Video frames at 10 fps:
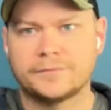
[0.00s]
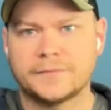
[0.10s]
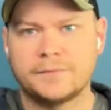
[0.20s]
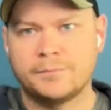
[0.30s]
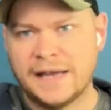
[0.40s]

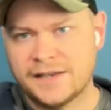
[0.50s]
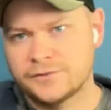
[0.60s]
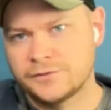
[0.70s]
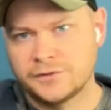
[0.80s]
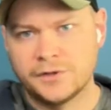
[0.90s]

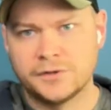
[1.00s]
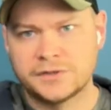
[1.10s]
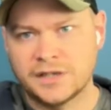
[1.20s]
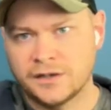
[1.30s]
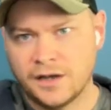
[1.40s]
Bastards are those
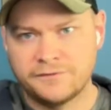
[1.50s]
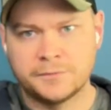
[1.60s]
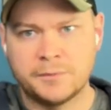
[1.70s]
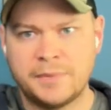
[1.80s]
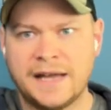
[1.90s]
cut off from
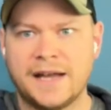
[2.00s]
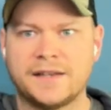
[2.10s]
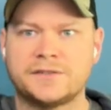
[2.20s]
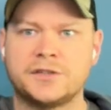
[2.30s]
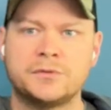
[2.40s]
the
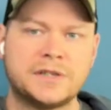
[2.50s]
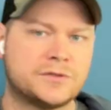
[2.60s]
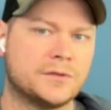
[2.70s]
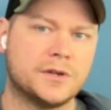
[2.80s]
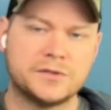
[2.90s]
past, eunuchs
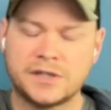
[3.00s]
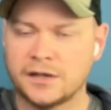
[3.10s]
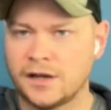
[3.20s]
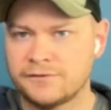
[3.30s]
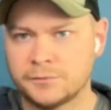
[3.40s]
are those cut
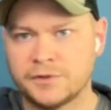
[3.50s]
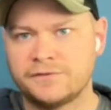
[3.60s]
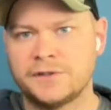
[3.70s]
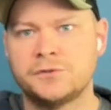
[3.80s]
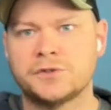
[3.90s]
off from the
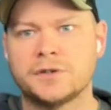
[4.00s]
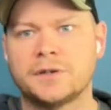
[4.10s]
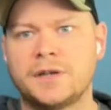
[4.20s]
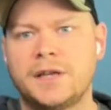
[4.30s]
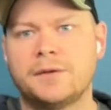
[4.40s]
future.
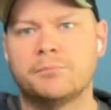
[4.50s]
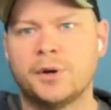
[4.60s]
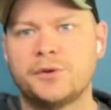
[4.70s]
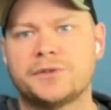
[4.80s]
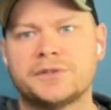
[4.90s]

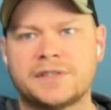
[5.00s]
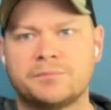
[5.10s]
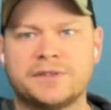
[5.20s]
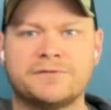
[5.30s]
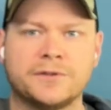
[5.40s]
Both are
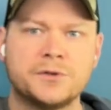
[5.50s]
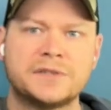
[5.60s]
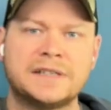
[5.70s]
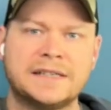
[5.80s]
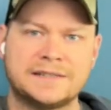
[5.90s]
simply
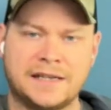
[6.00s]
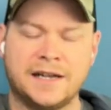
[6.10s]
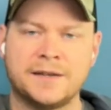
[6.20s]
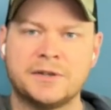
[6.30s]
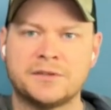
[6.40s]
frozen in
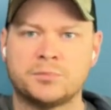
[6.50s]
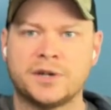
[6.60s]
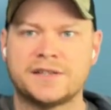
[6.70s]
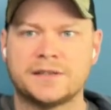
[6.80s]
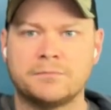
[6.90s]
time in the
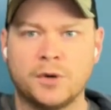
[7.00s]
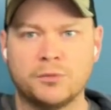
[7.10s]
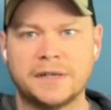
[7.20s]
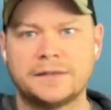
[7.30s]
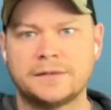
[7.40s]
present
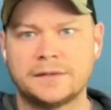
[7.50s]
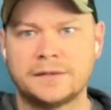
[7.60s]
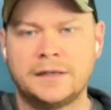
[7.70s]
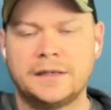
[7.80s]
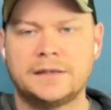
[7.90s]
moment.
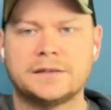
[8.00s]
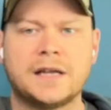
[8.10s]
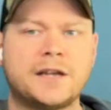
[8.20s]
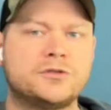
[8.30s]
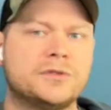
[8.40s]

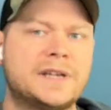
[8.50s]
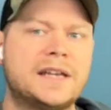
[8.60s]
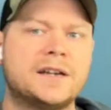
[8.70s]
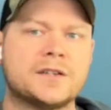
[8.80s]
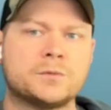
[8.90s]
God
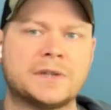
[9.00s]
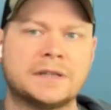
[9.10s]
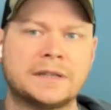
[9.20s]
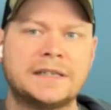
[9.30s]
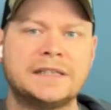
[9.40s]
created us with a
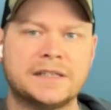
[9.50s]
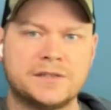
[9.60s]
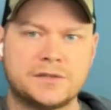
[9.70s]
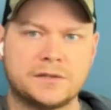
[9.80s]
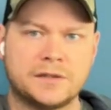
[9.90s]

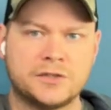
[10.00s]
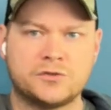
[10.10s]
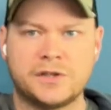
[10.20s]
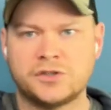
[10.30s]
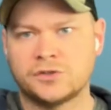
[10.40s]
lineage that
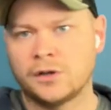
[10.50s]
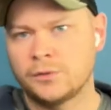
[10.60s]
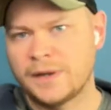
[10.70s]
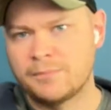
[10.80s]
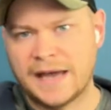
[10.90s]
stretches all the
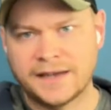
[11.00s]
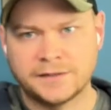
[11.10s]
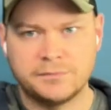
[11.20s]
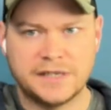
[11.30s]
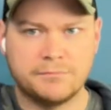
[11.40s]
way back to
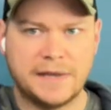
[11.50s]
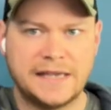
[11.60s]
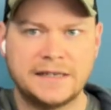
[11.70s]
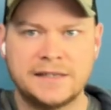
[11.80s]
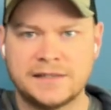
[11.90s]
being
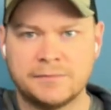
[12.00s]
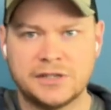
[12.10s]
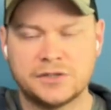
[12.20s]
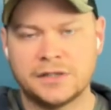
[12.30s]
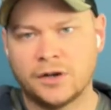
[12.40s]
made in His
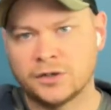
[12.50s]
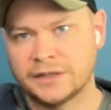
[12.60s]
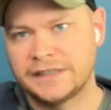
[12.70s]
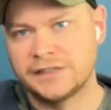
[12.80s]
image, and our lineage